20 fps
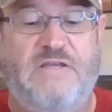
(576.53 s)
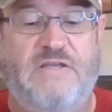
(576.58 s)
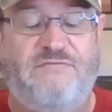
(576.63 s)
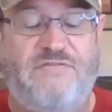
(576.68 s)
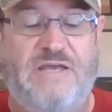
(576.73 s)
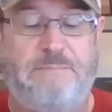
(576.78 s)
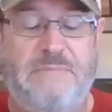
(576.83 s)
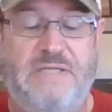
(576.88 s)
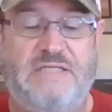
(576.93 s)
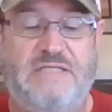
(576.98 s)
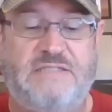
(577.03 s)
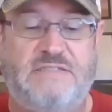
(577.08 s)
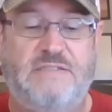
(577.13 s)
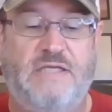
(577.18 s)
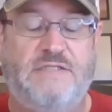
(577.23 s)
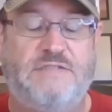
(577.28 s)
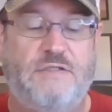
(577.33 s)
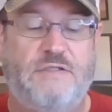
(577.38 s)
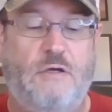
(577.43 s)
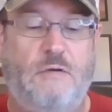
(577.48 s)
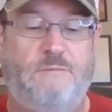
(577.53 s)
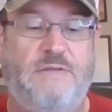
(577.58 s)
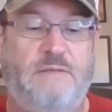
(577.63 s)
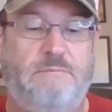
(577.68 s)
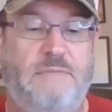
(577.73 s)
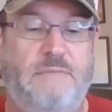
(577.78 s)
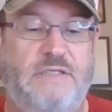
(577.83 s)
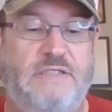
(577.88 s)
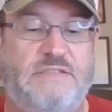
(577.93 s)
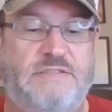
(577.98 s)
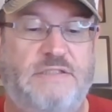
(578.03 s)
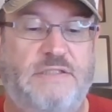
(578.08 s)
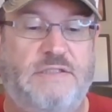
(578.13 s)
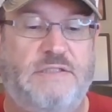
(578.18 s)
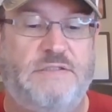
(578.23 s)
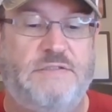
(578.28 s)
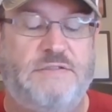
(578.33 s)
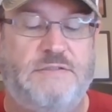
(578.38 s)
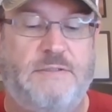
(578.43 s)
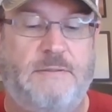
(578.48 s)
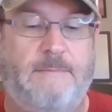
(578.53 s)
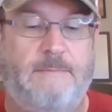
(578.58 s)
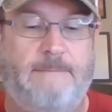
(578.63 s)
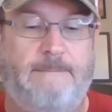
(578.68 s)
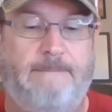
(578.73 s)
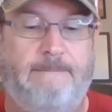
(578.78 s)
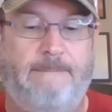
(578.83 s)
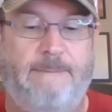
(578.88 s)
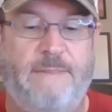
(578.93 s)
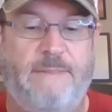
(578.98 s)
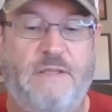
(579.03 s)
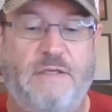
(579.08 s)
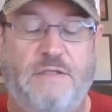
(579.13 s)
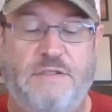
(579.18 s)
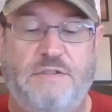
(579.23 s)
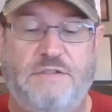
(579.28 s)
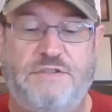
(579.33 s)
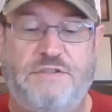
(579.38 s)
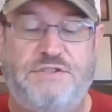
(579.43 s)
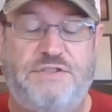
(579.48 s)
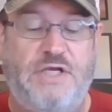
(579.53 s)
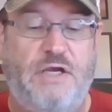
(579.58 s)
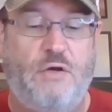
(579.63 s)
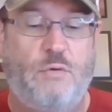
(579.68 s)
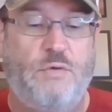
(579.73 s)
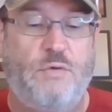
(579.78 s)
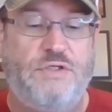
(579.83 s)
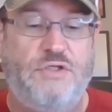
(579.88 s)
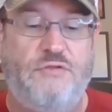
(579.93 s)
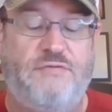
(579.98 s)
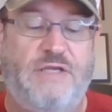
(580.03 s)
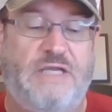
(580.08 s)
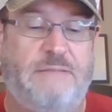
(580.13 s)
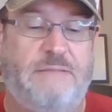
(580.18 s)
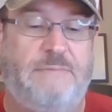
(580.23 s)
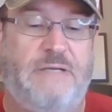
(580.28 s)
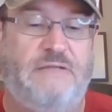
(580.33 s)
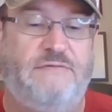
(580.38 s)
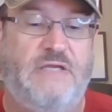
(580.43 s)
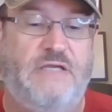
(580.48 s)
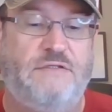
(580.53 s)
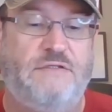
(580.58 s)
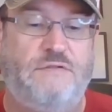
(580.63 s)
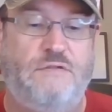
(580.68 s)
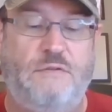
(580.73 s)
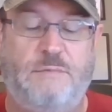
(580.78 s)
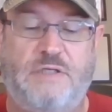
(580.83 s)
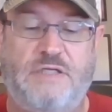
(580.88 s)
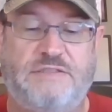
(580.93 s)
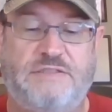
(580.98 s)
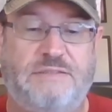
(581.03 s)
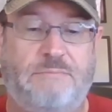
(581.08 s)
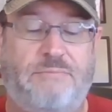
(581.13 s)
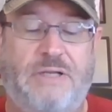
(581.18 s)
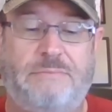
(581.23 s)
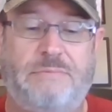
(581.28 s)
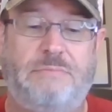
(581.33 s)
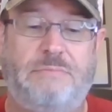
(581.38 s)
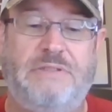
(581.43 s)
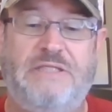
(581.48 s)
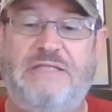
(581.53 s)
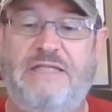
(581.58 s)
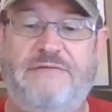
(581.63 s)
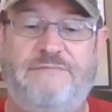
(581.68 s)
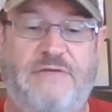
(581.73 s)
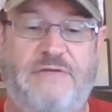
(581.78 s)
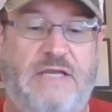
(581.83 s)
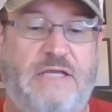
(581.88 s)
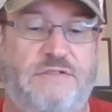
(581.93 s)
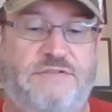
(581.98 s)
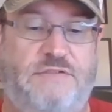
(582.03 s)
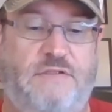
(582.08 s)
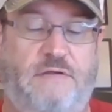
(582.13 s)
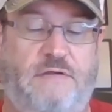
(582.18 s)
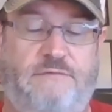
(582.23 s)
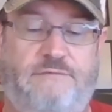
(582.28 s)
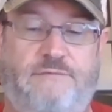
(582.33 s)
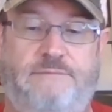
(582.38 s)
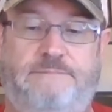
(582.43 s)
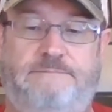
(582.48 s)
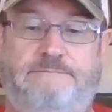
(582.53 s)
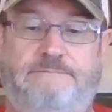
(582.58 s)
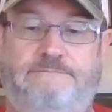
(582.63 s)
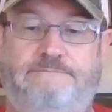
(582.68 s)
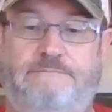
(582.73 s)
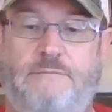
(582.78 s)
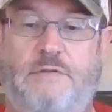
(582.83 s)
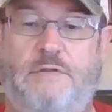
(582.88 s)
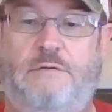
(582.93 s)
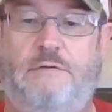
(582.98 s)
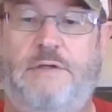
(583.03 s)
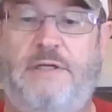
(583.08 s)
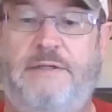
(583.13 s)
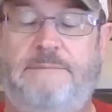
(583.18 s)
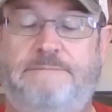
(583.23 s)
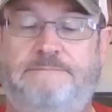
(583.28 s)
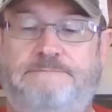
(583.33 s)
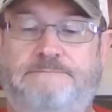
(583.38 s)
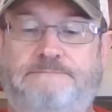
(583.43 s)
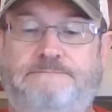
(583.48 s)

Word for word: If that makes sense, I hope that makes sense. Share what you think about that too, because I'm probably leaving out stuff. All right.